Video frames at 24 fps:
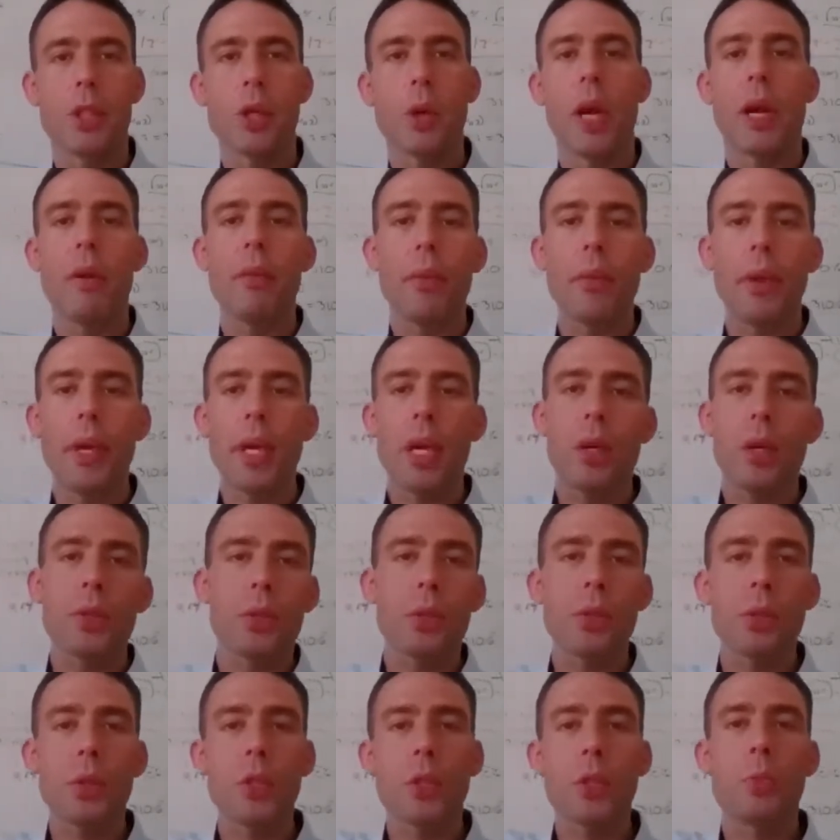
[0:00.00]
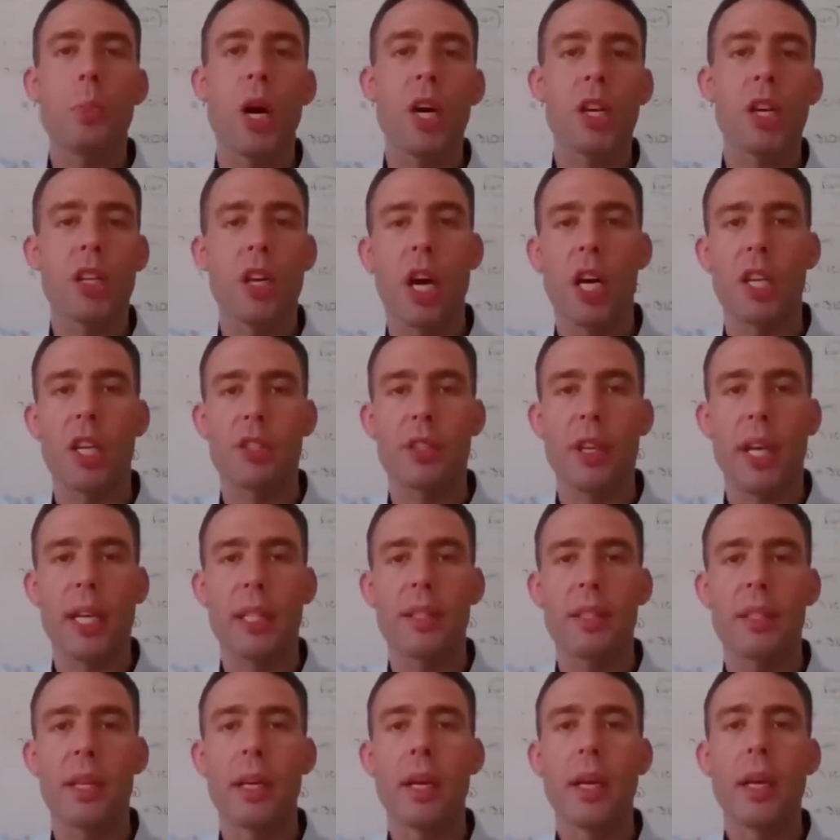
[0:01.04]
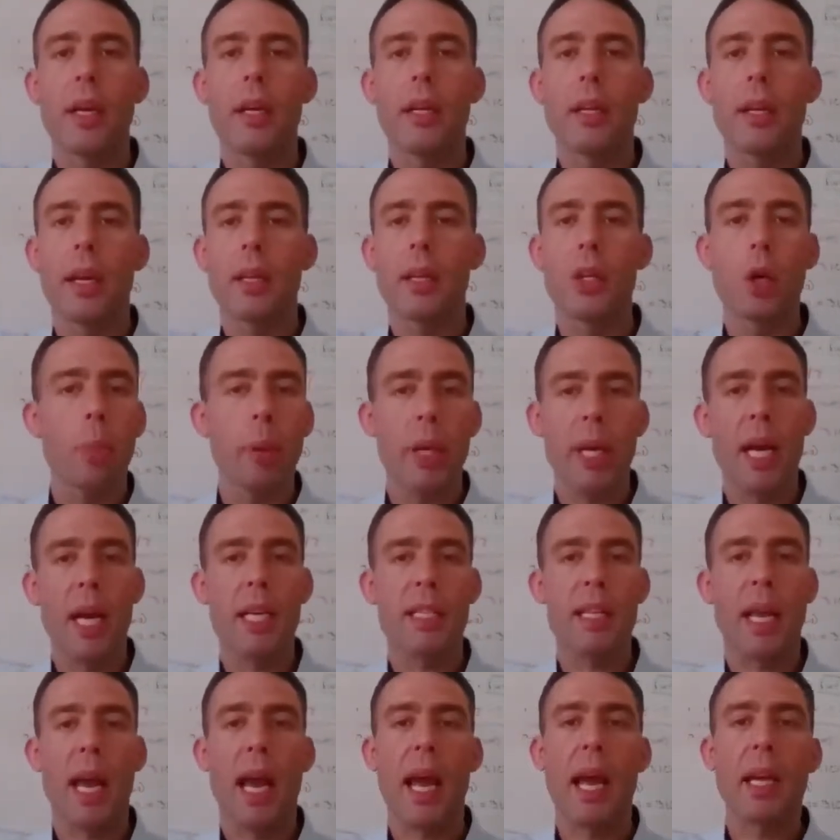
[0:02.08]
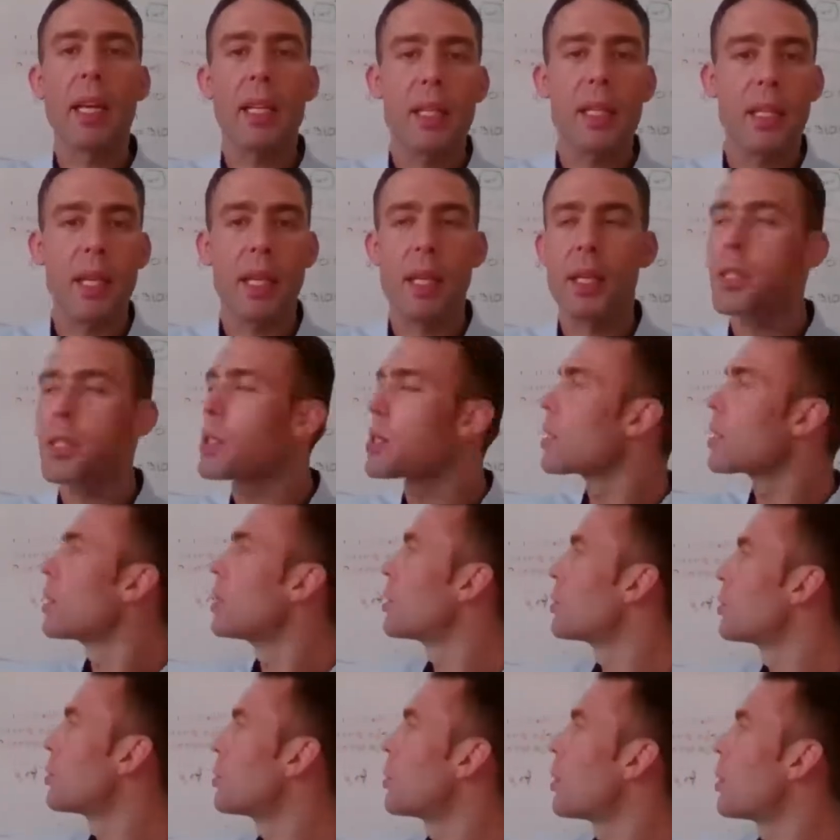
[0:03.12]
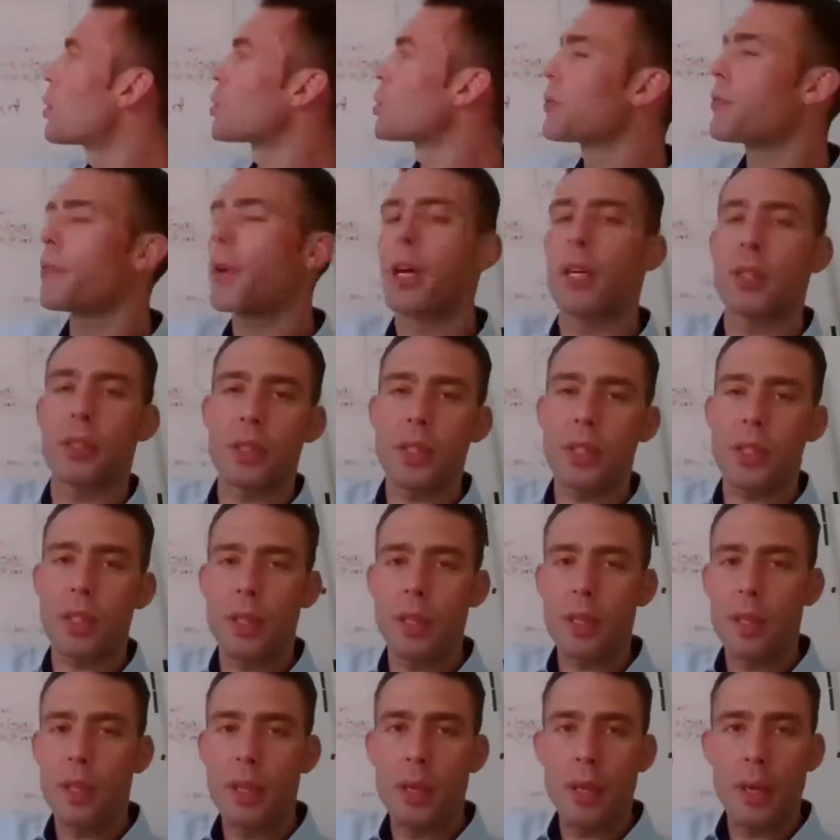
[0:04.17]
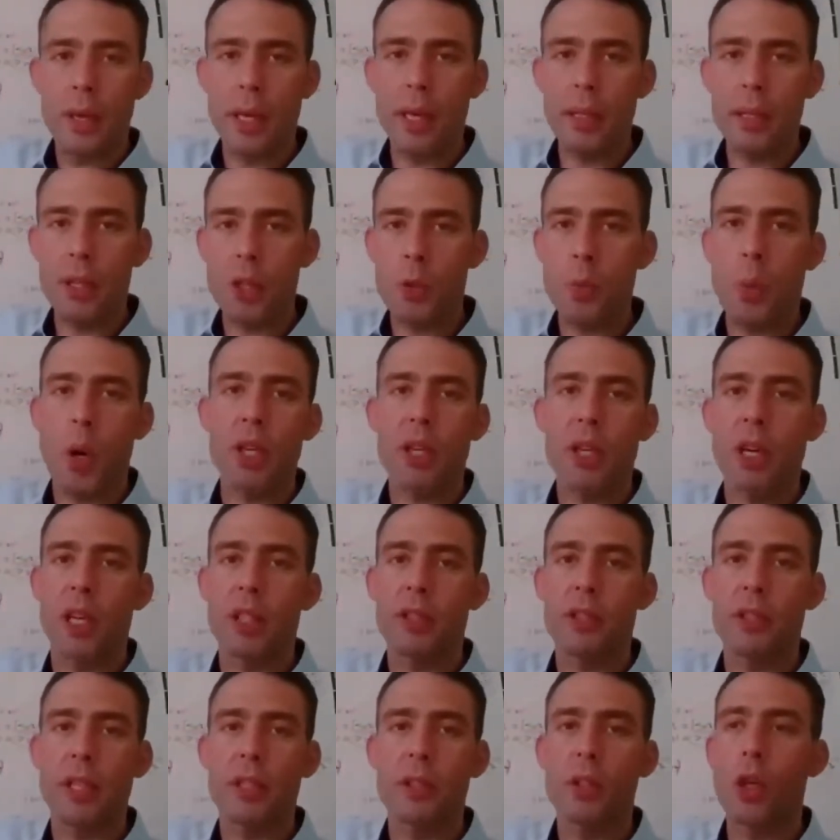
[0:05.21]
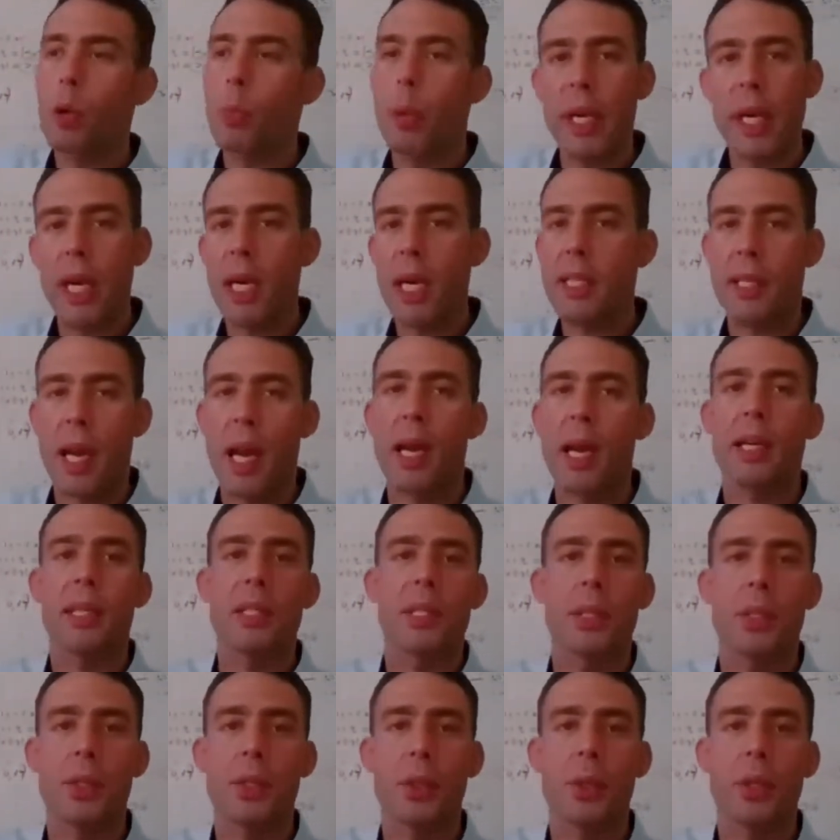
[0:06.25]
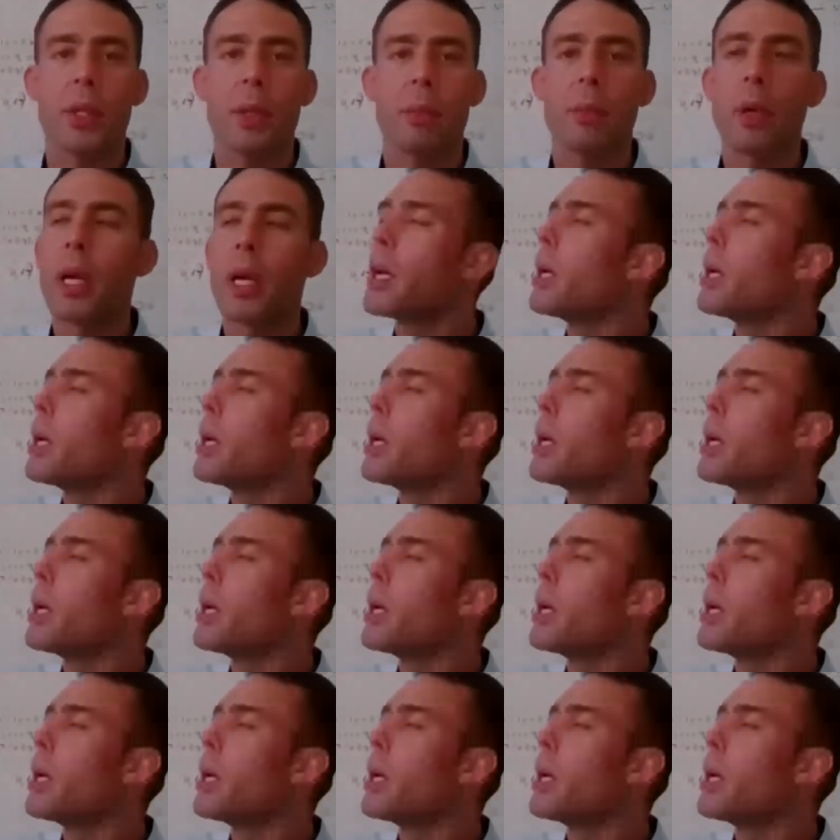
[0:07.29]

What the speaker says: So everything goes to the smart contract. And nobody has access to those funds in the smart contract. Nobody has access to them.